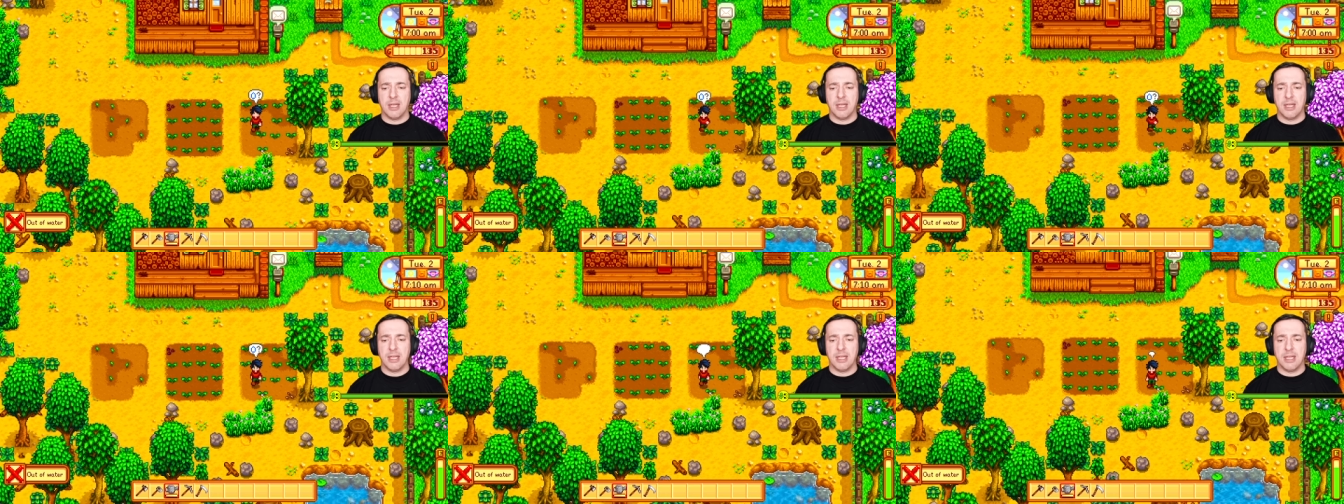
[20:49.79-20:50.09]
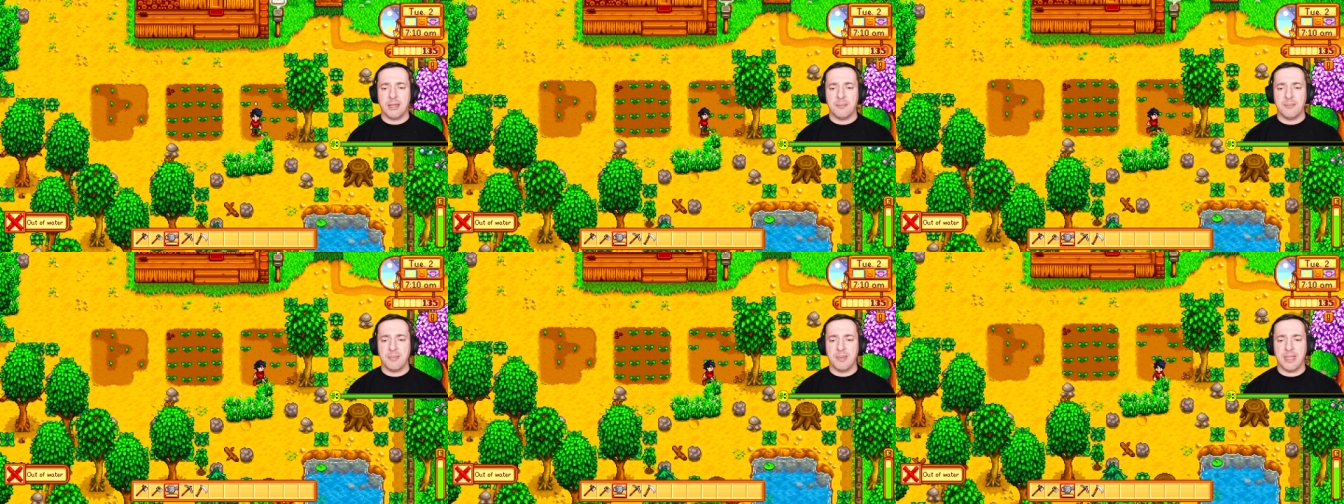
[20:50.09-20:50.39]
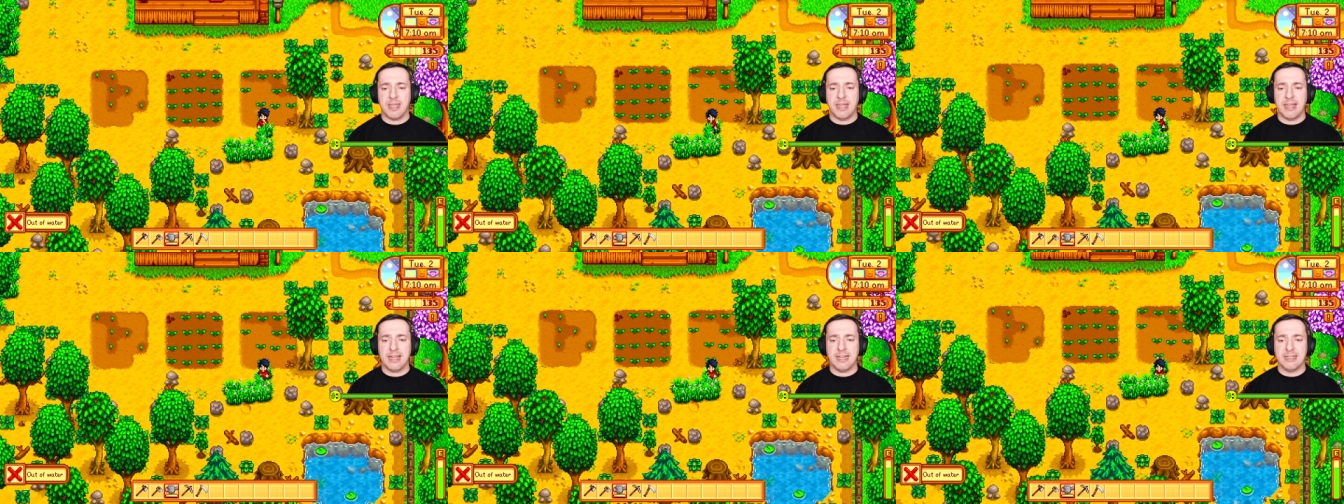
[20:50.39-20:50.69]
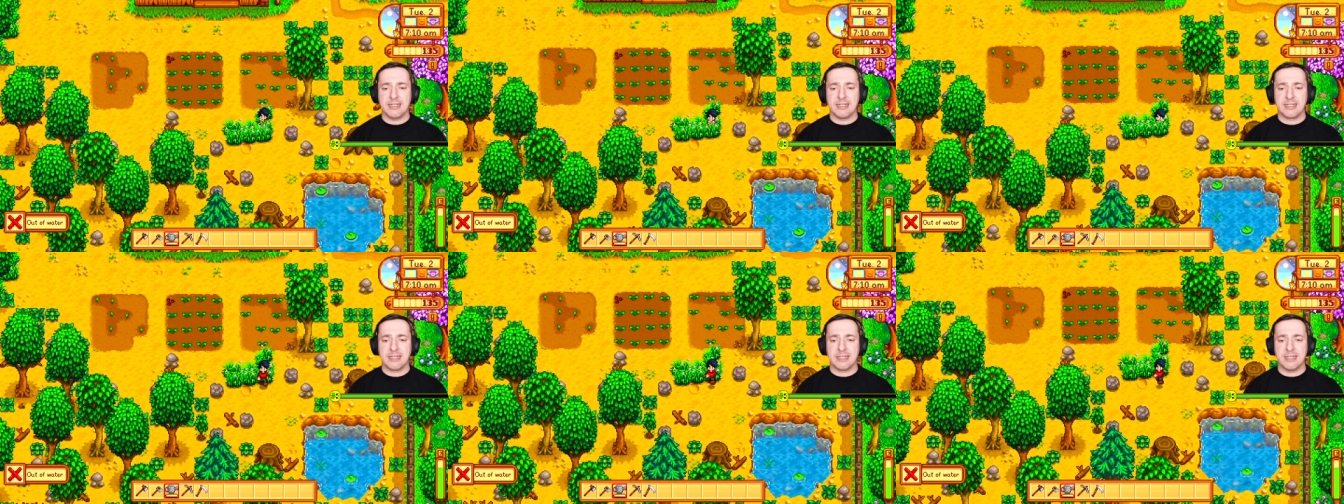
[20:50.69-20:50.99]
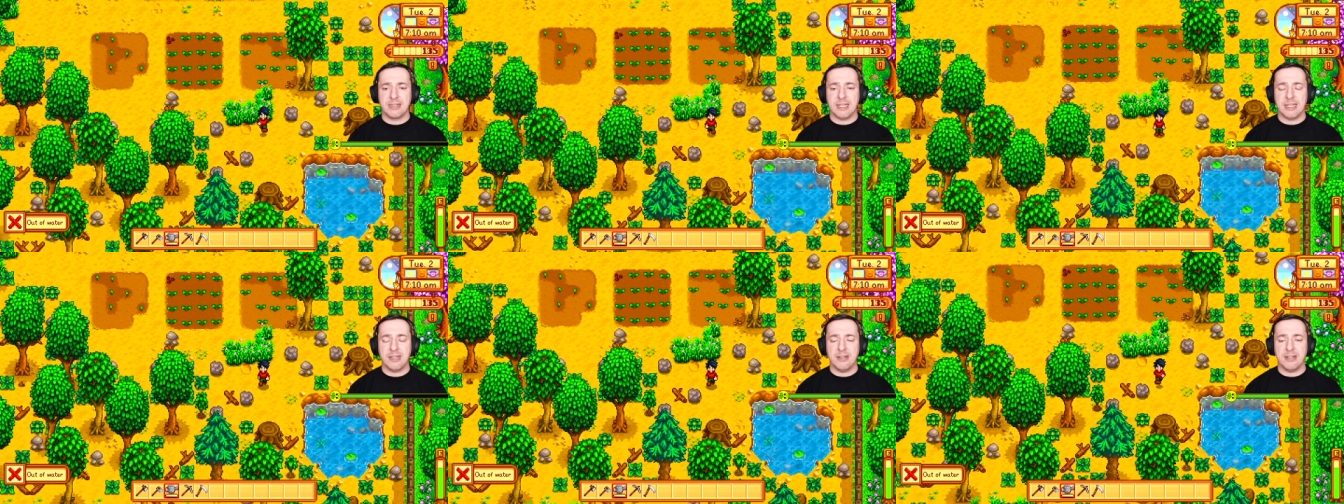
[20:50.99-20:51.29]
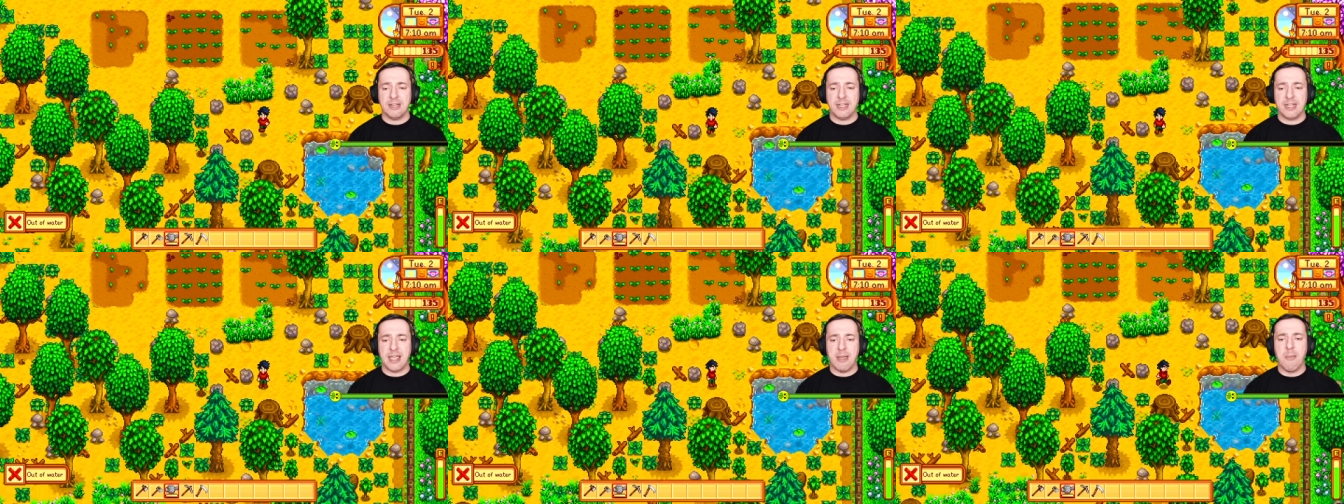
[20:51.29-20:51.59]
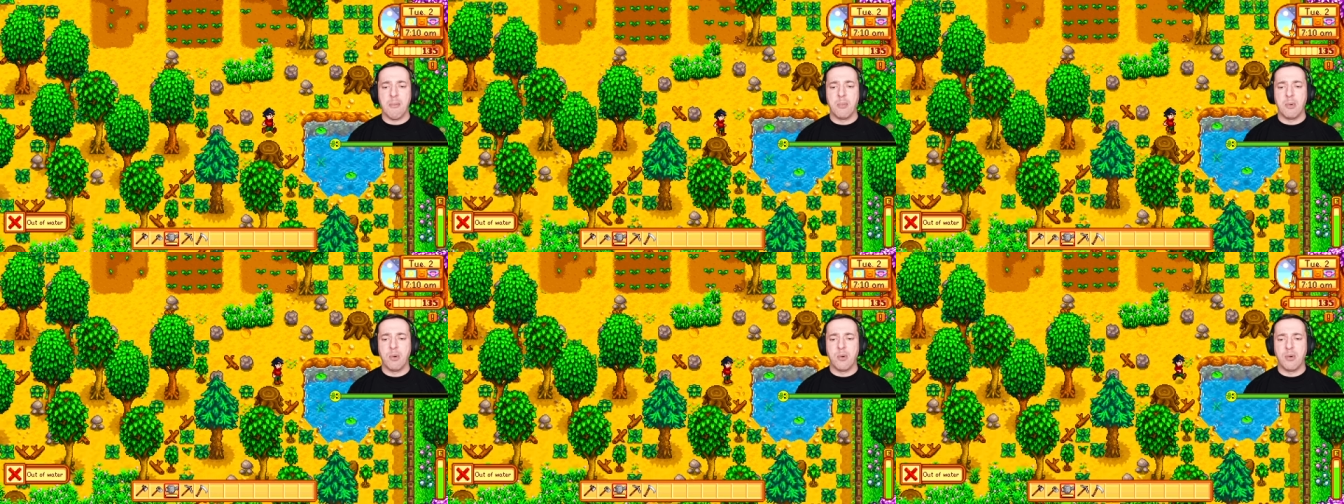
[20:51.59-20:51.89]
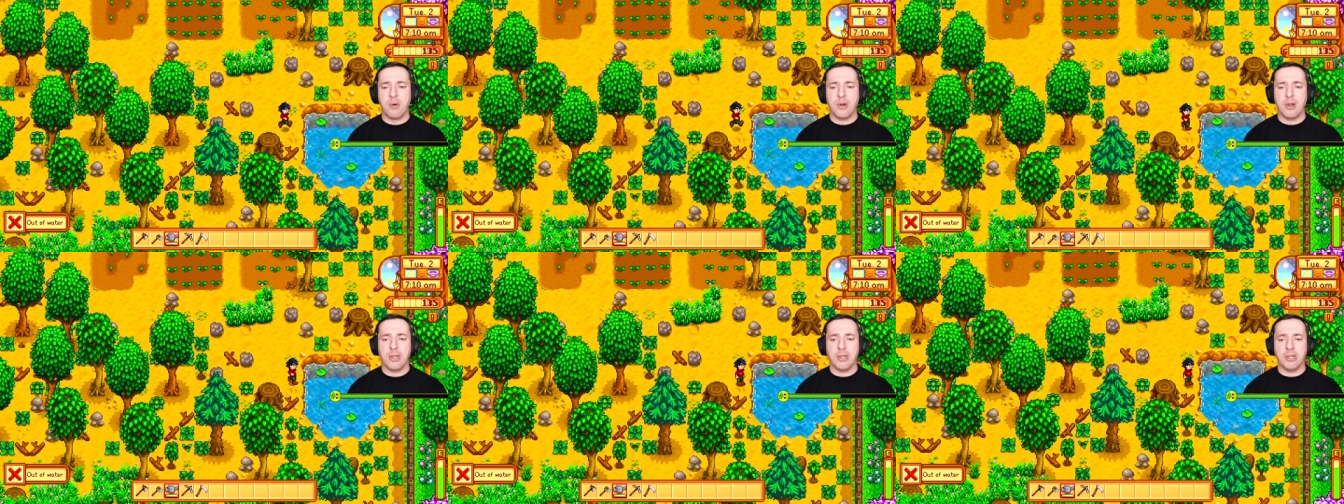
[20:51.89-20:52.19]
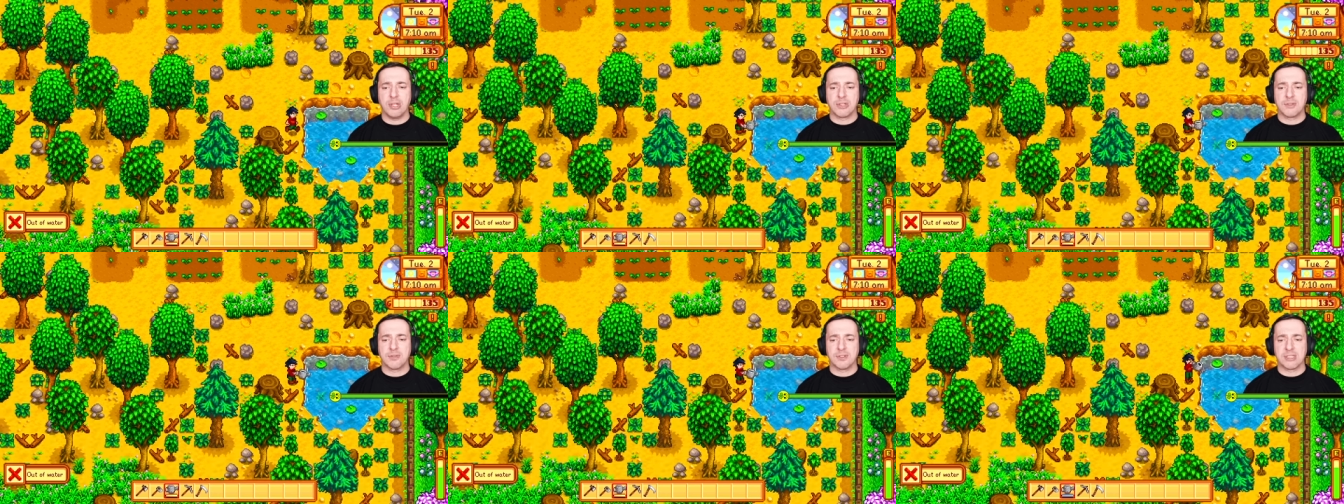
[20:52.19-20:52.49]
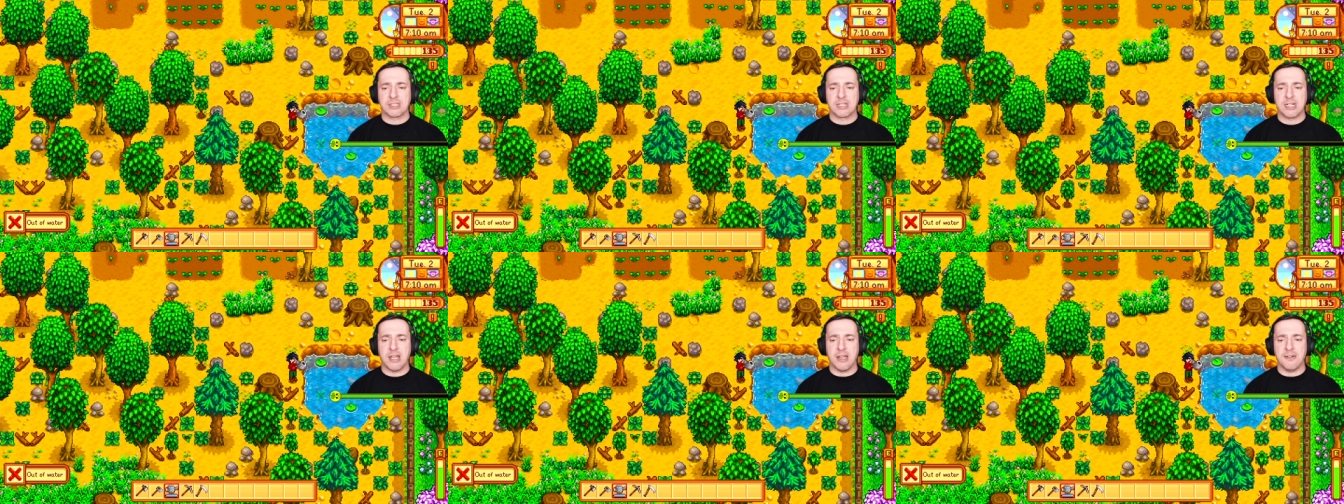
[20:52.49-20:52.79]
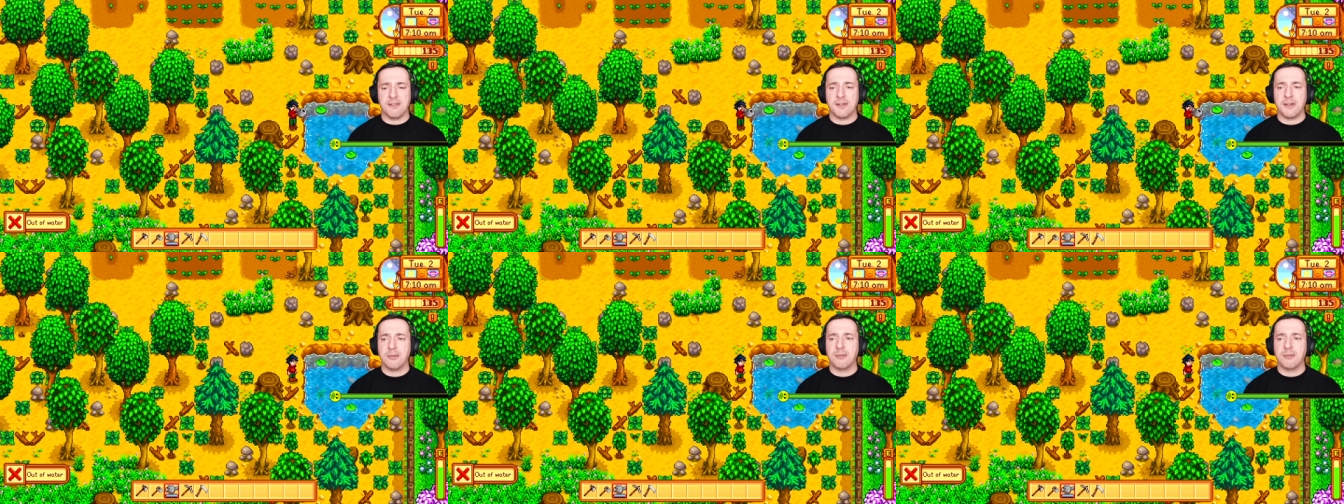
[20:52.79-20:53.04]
Um, and then you get more useful stuff.